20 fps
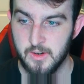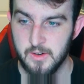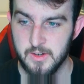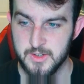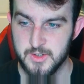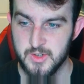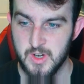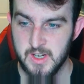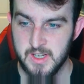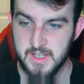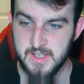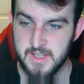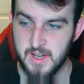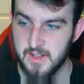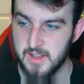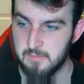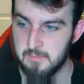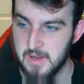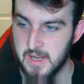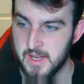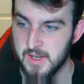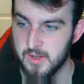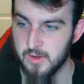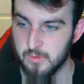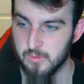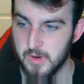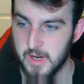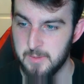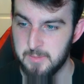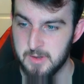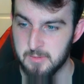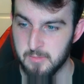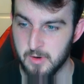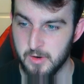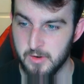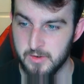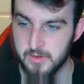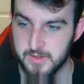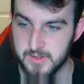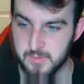Leonard is tracking down the man who
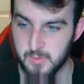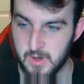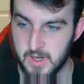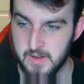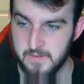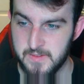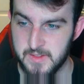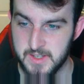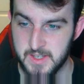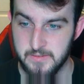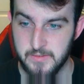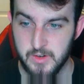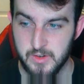raped and murdered his wife.